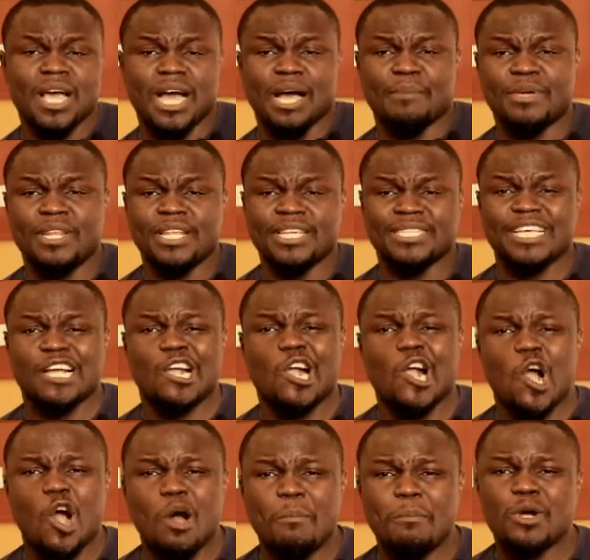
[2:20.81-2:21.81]
I mean, it's a
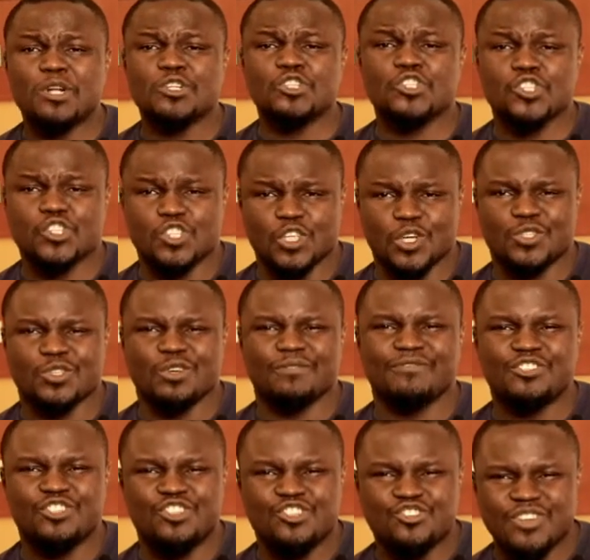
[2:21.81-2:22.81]
common source
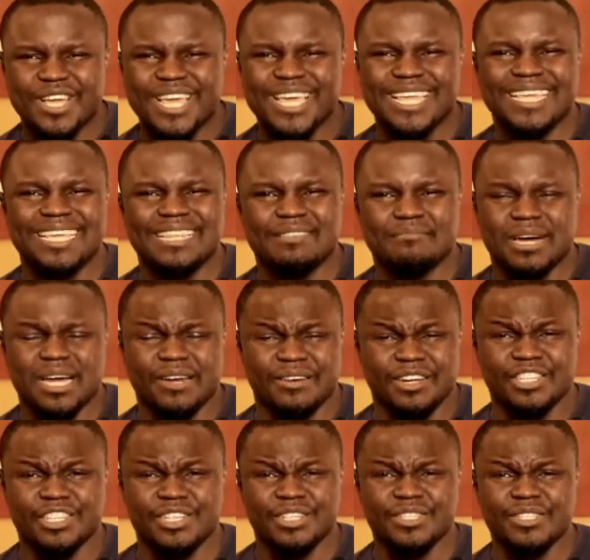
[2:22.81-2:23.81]
of drain in
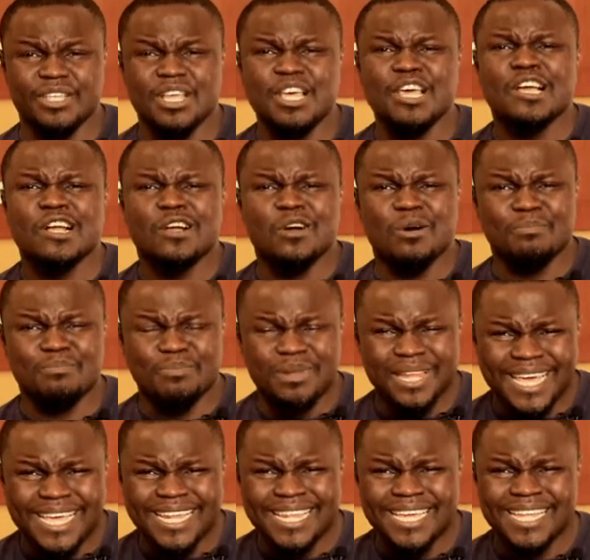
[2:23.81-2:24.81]
marriages.
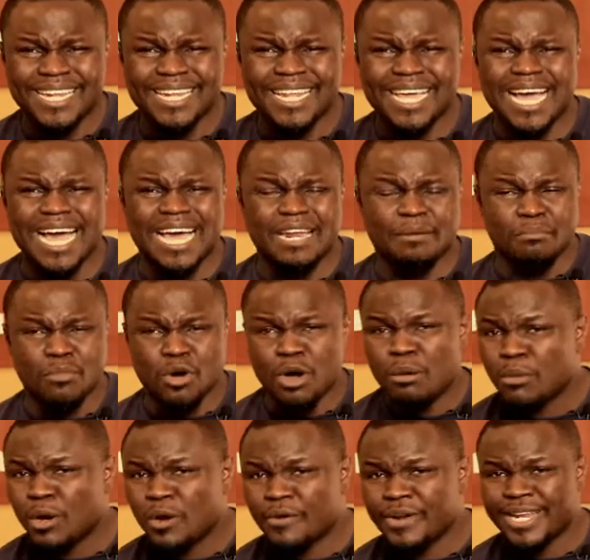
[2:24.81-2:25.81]
Complaining and
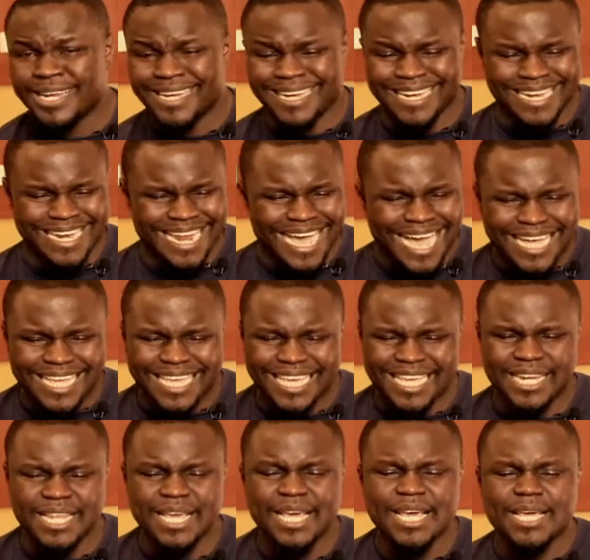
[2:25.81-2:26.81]
murmuring,
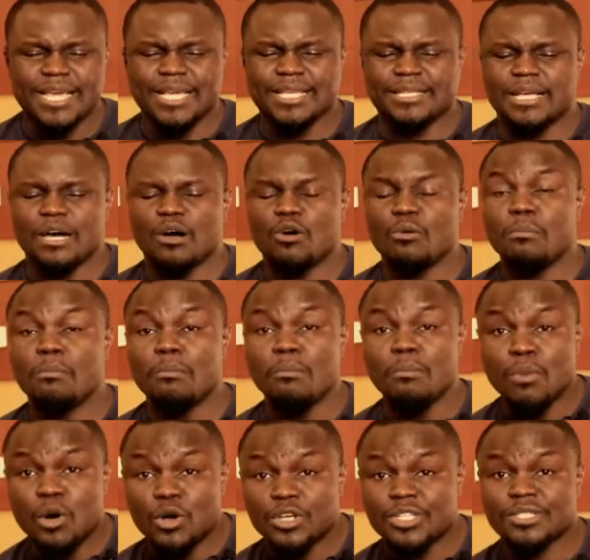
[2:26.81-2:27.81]
nagging, is how
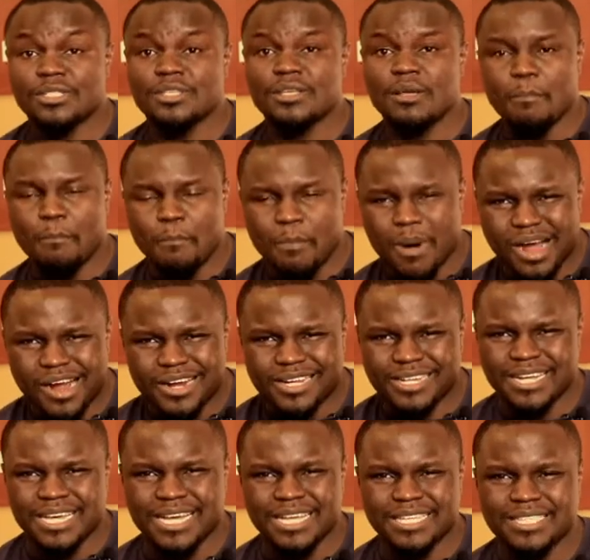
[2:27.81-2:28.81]
most
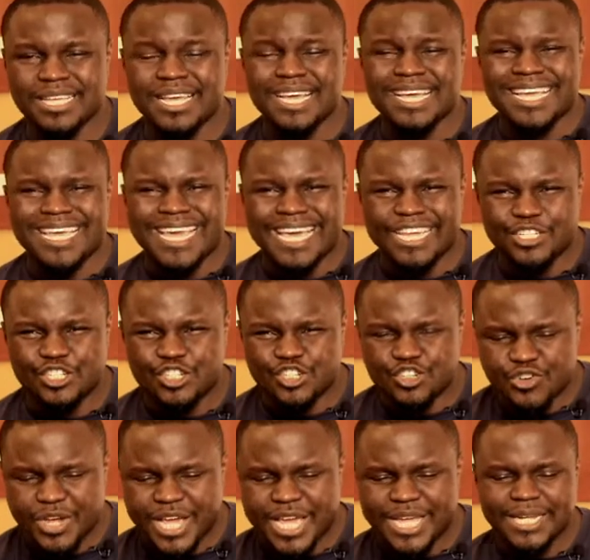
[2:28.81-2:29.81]
partners get
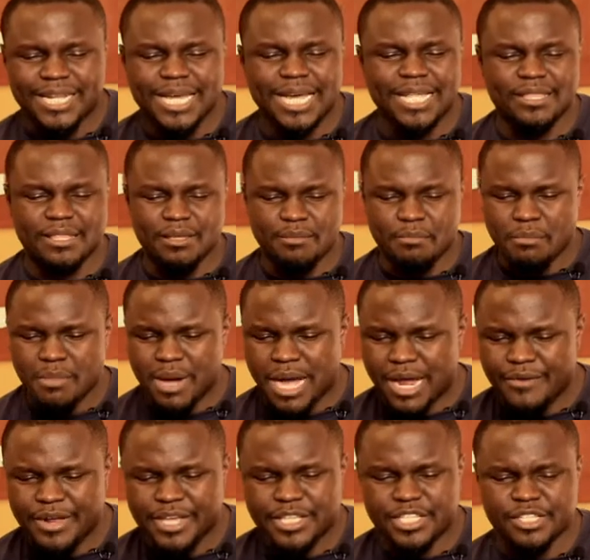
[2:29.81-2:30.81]
drained and the
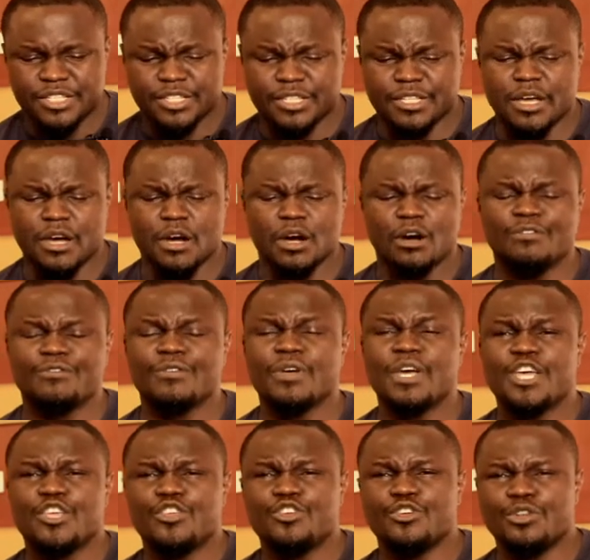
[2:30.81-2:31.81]
marriage itself,
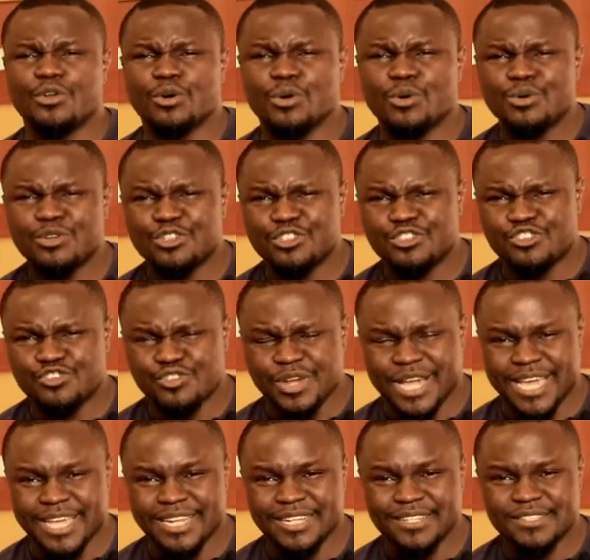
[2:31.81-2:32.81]
you know,
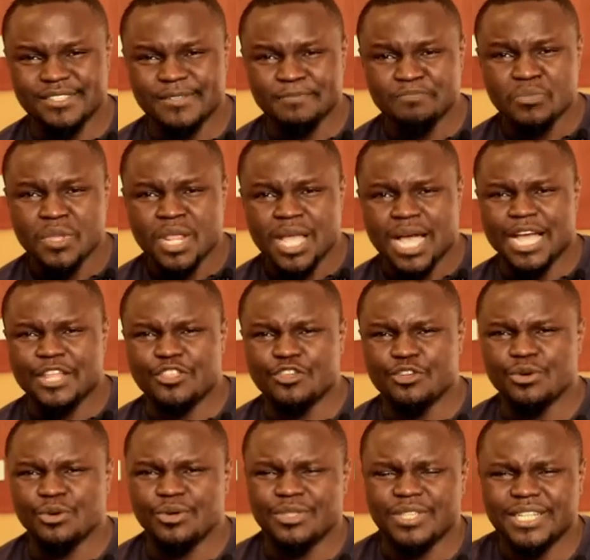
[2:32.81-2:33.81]
drains. And
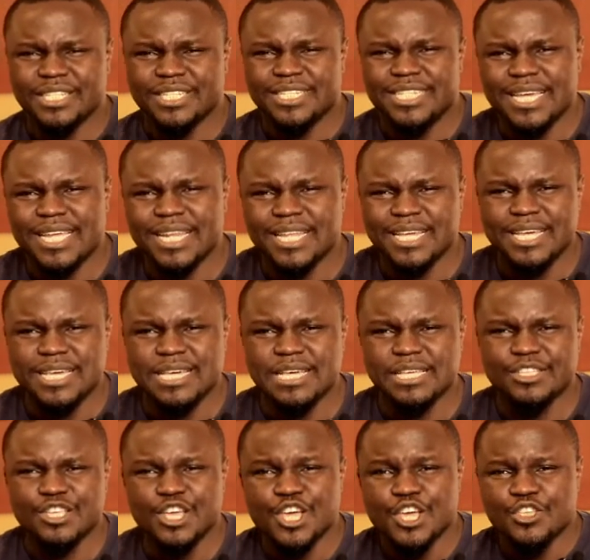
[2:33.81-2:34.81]
you know, the deal
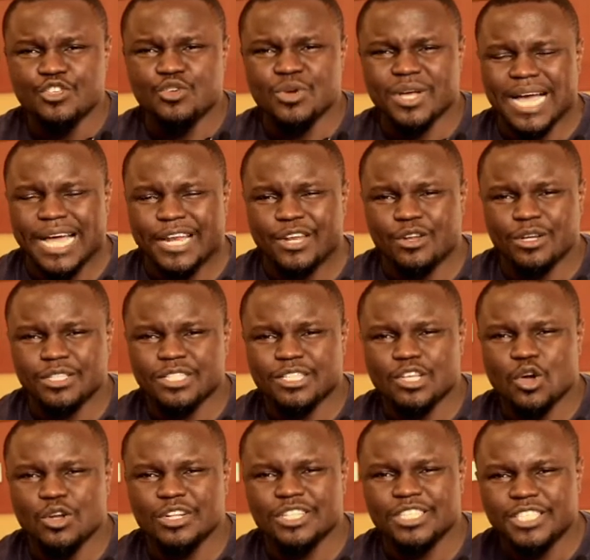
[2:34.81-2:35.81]
is you cannot
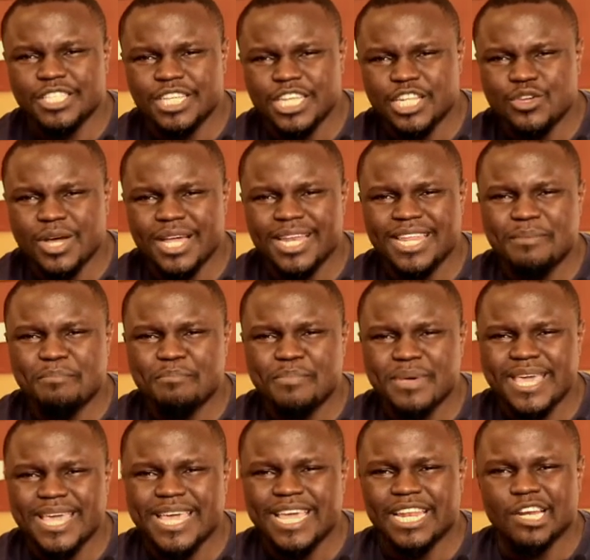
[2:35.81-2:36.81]
continually
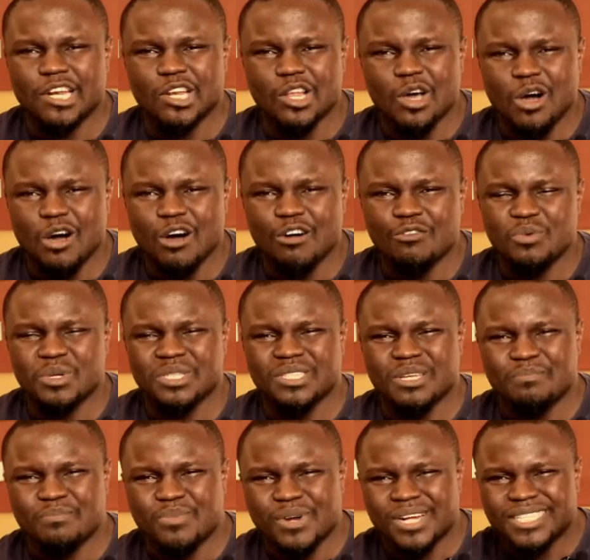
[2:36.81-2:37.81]
be in love
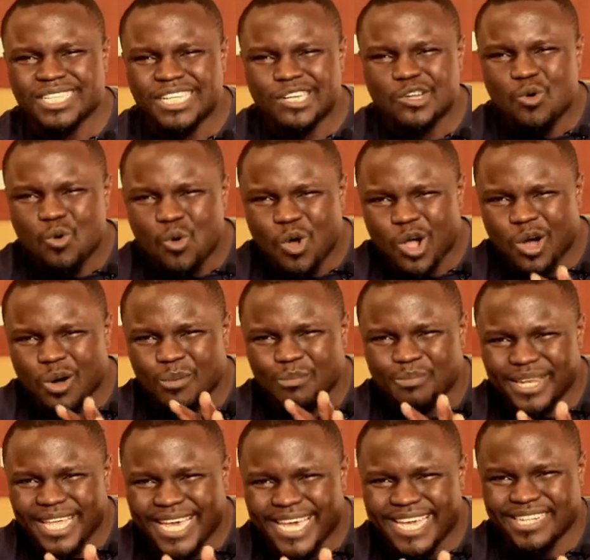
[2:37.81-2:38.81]
with a person who
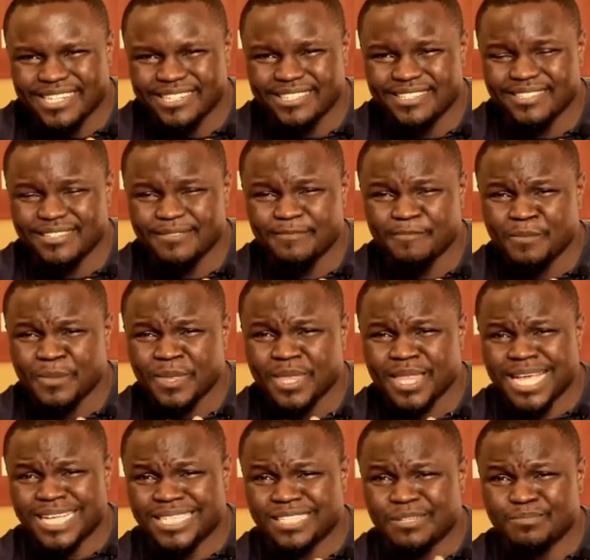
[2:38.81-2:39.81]
complains.
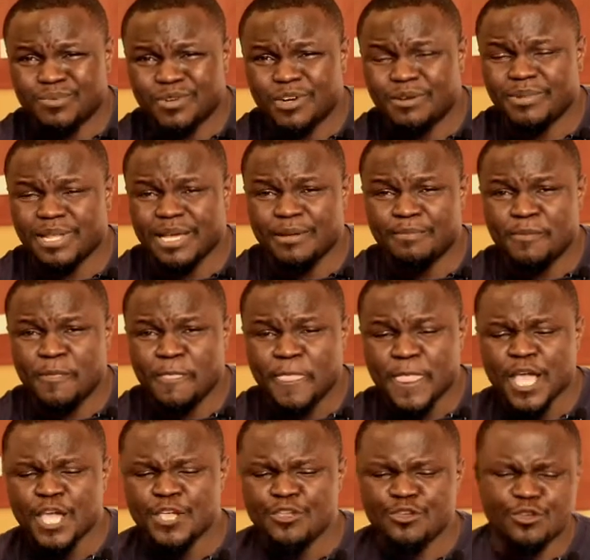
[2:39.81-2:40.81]
That's the problem.
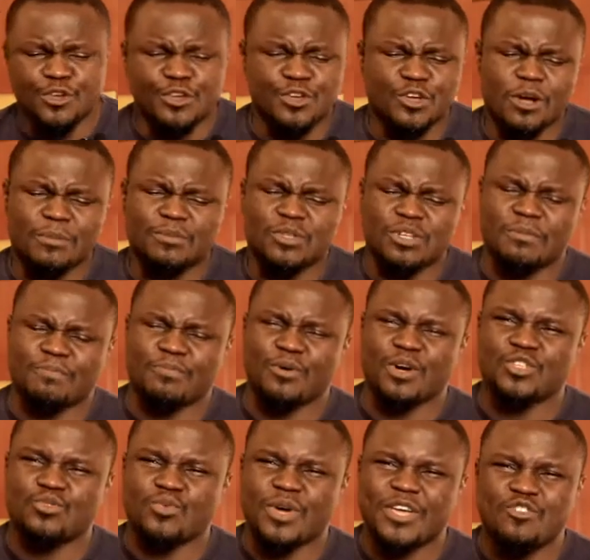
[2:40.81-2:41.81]
You know, you come to the
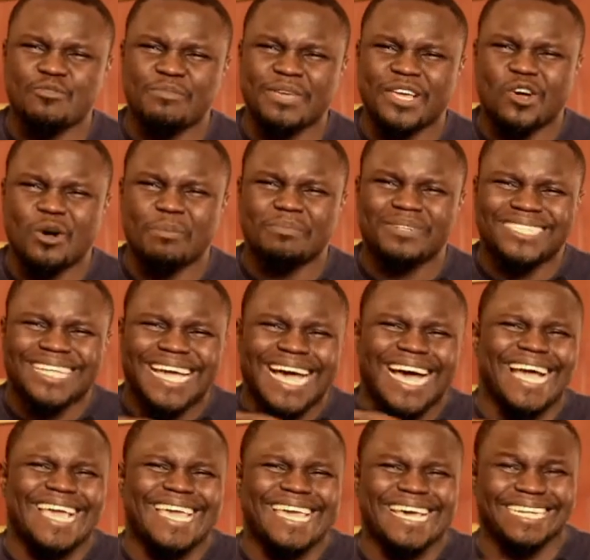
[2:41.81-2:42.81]
point where you become
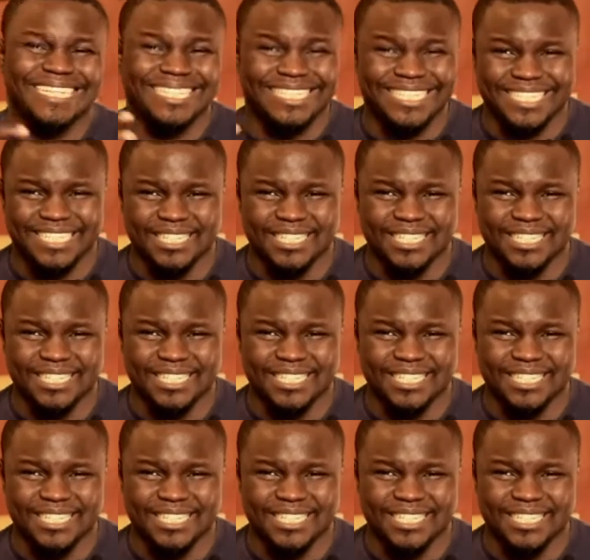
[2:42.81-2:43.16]
tired.